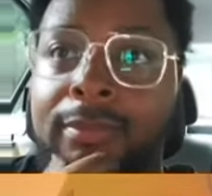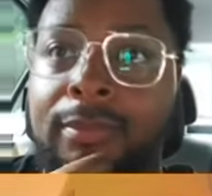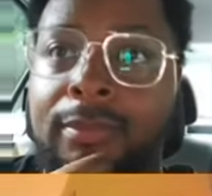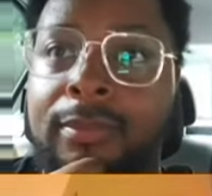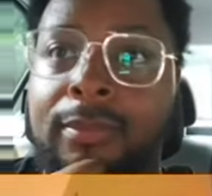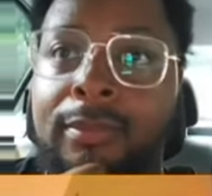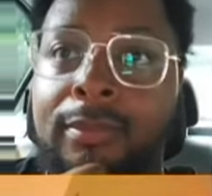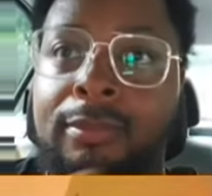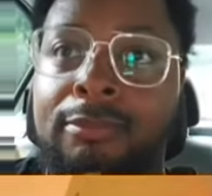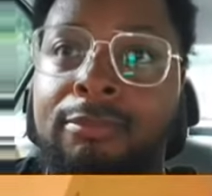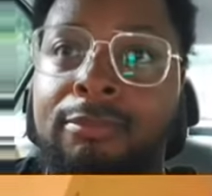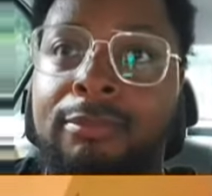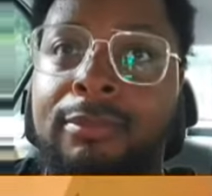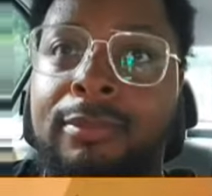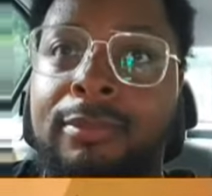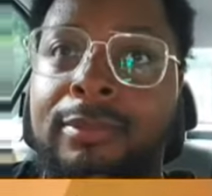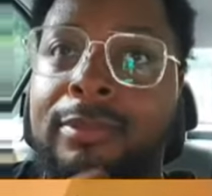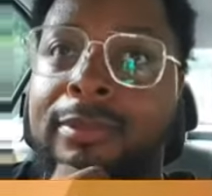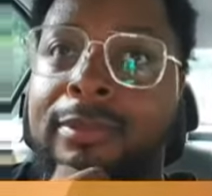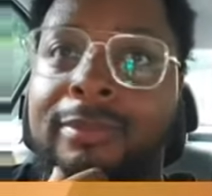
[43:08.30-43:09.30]

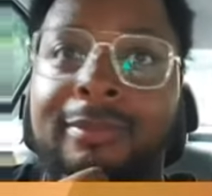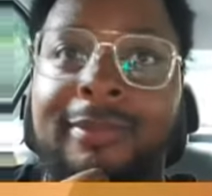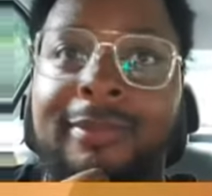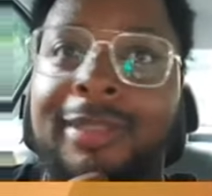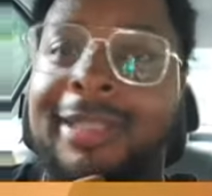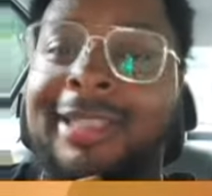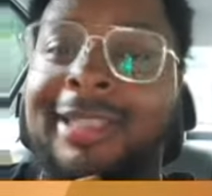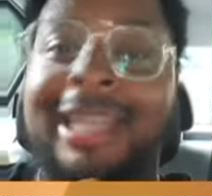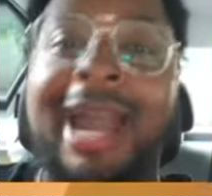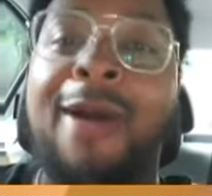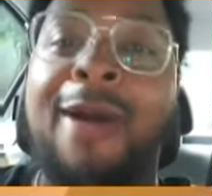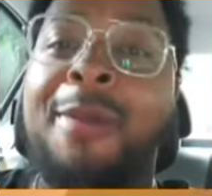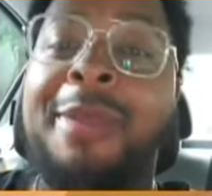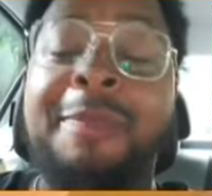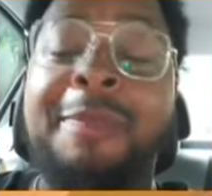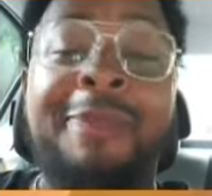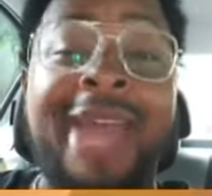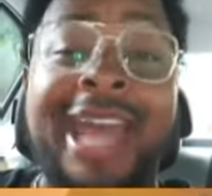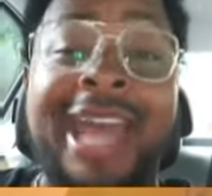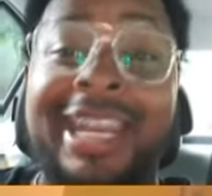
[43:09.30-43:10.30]
that would be
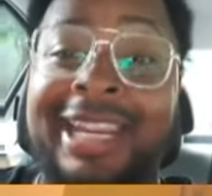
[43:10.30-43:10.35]
petty.